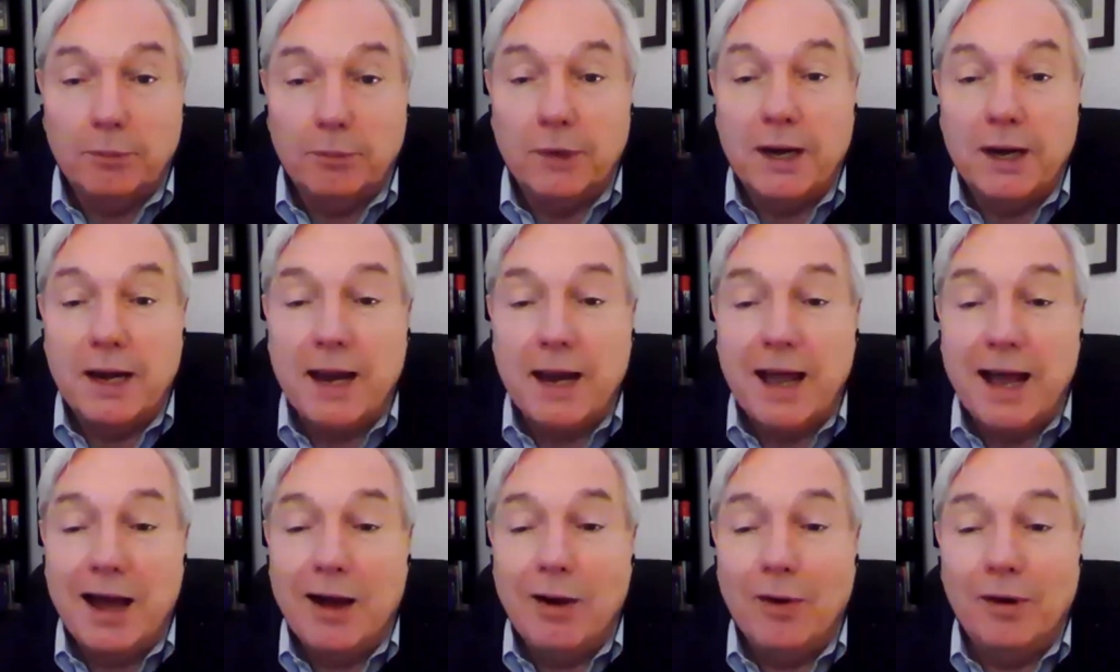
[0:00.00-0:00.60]
But
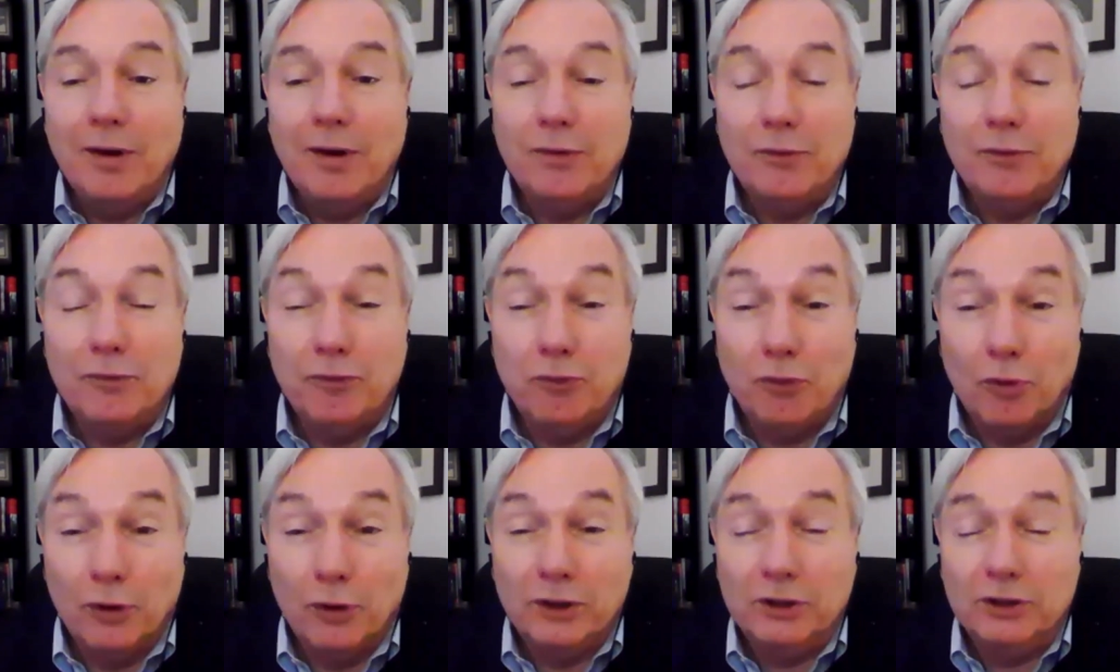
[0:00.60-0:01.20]
now,
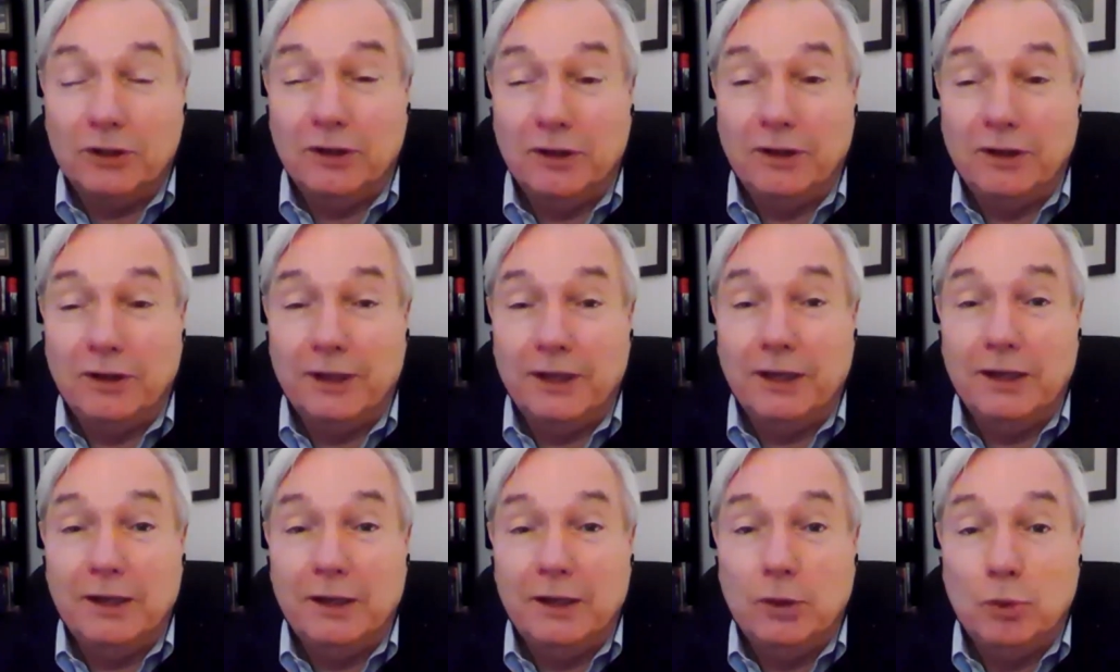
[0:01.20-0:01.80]

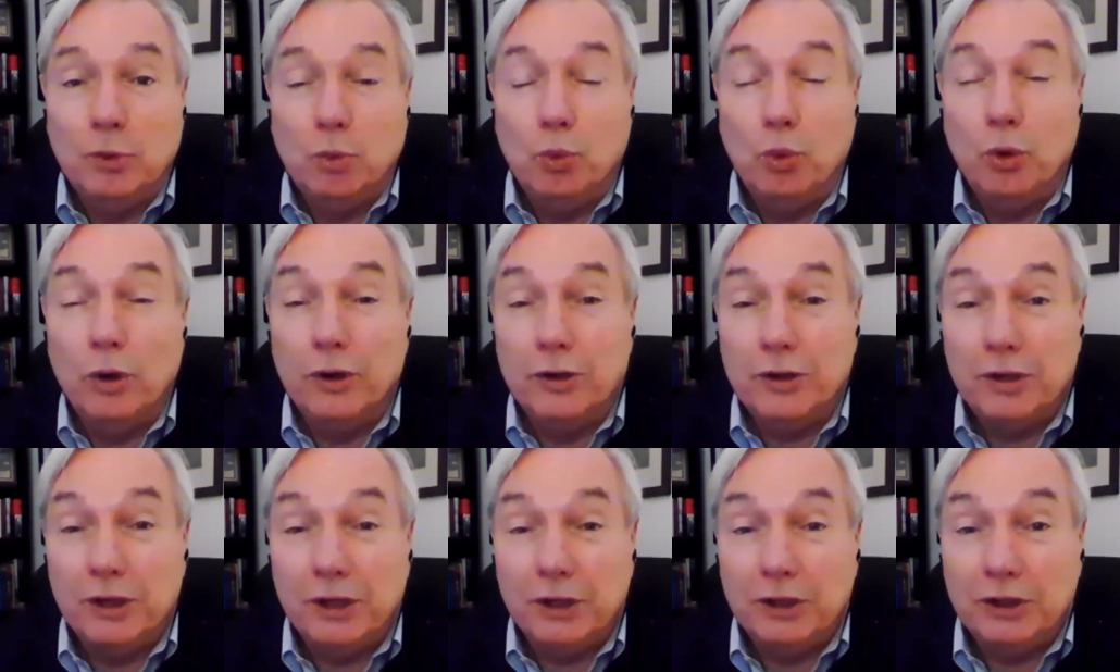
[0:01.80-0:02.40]
unfortunately,
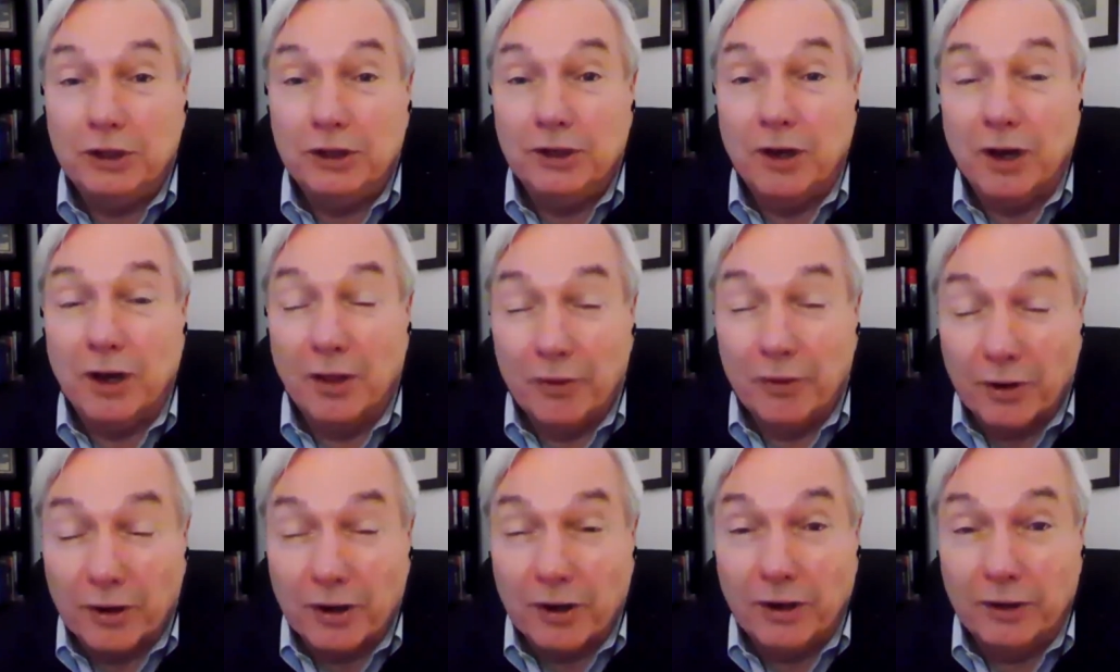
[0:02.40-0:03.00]
we're teaching
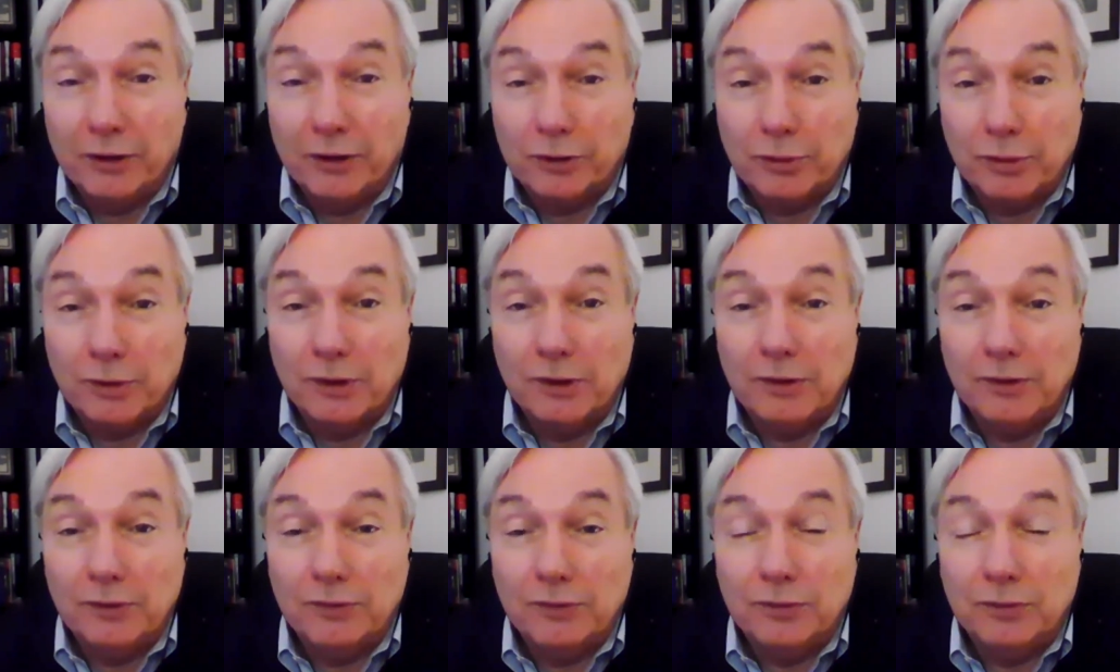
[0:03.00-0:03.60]
other
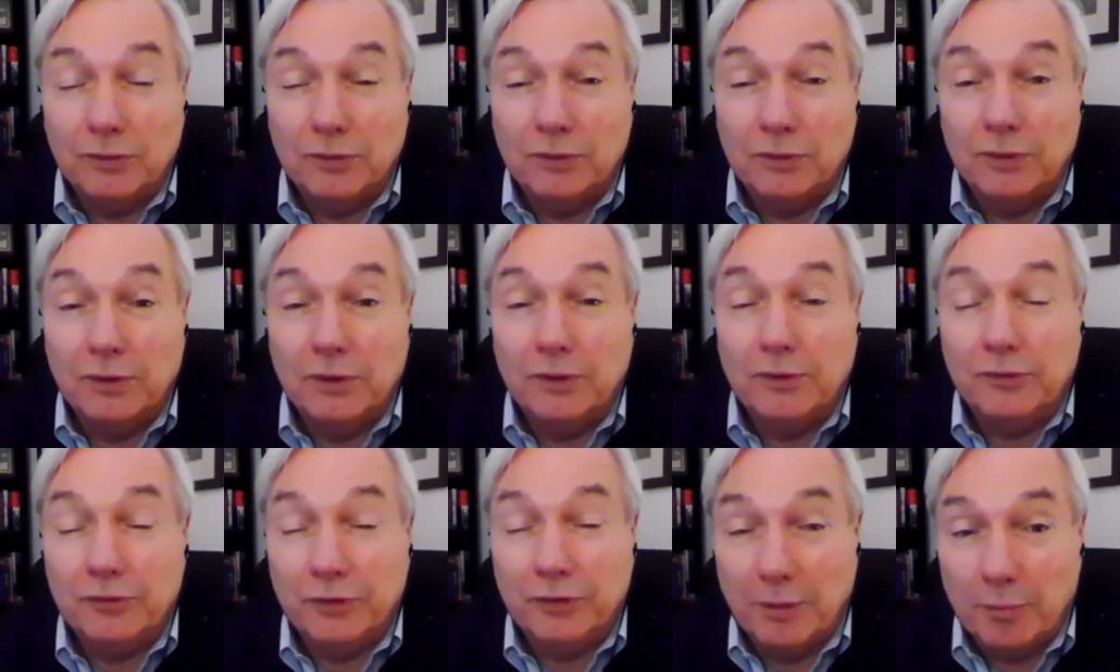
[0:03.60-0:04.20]
countries
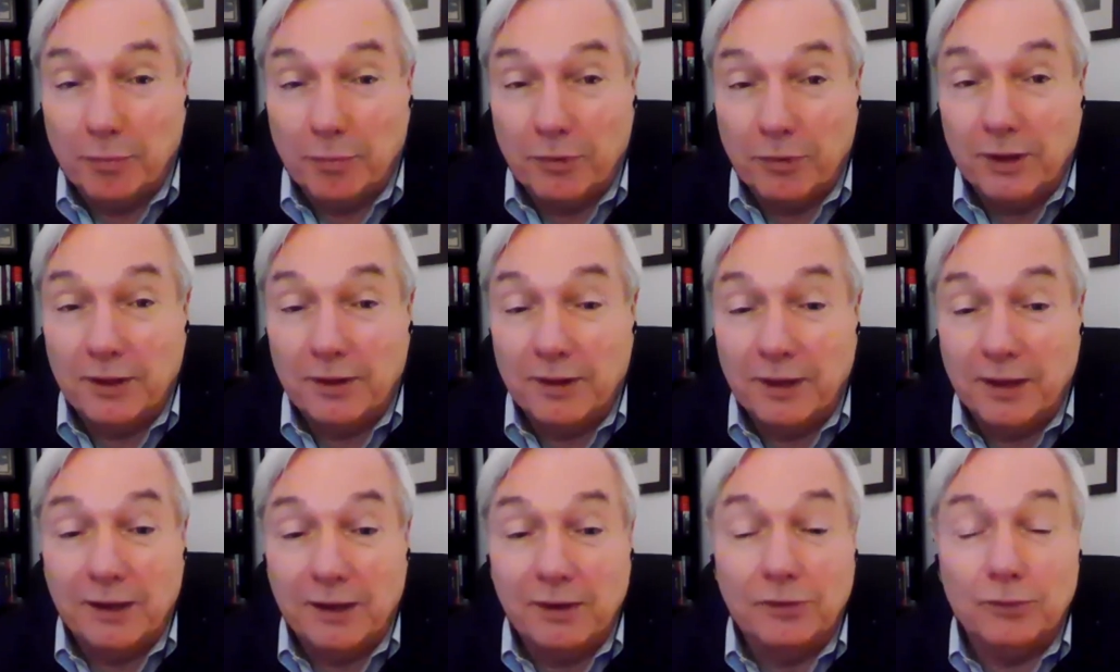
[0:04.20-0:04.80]

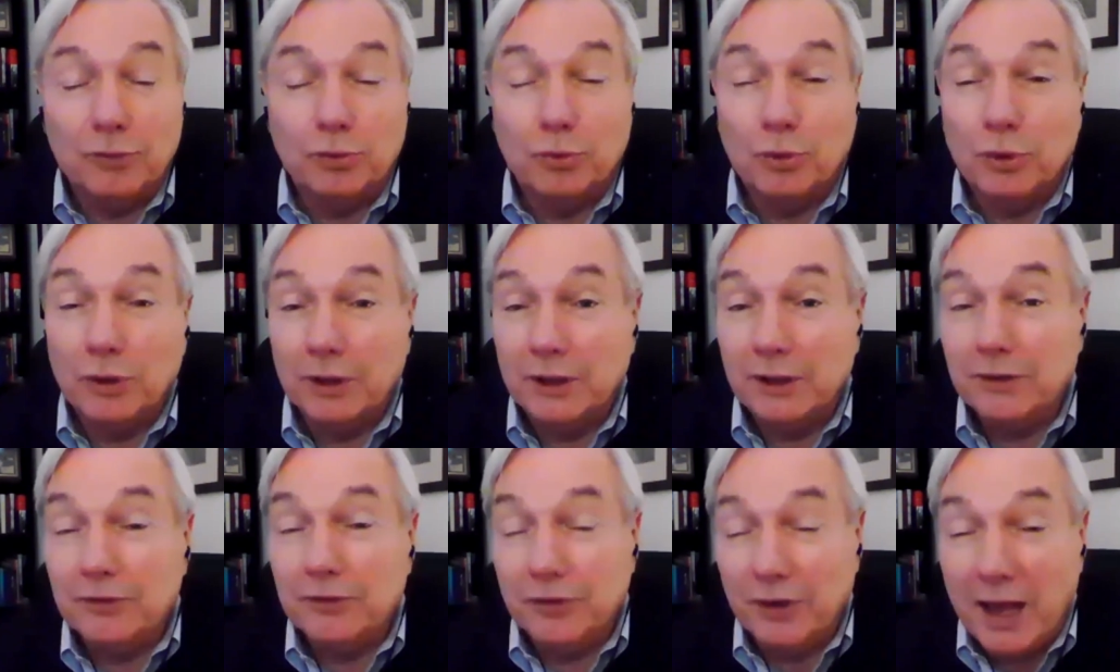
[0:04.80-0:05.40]
something that is
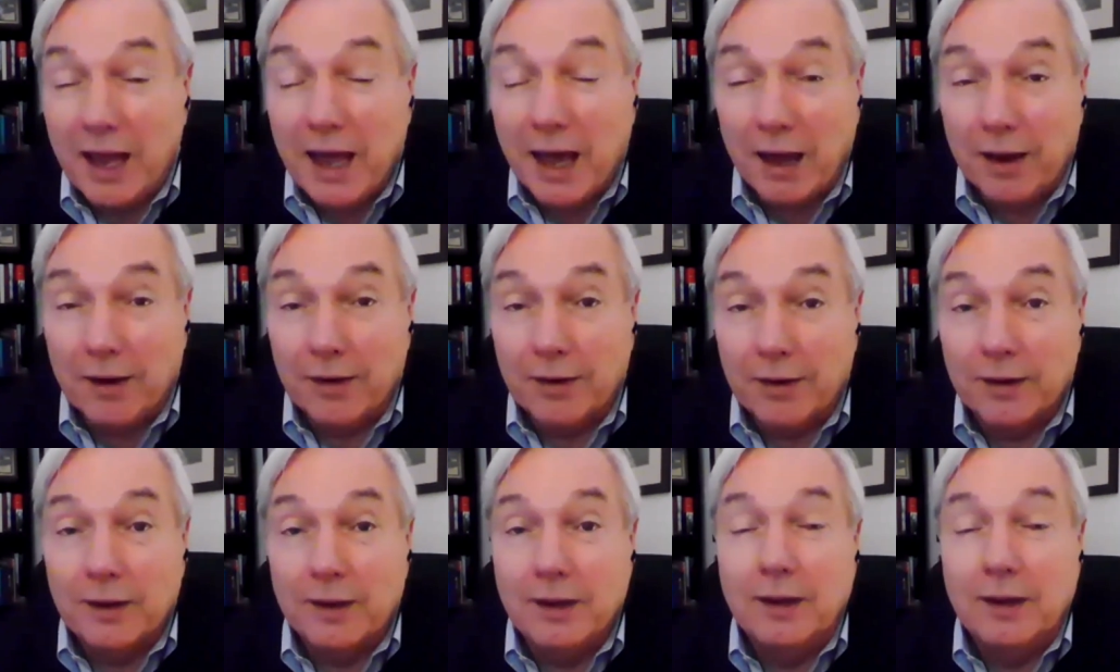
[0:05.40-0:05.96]
really sad.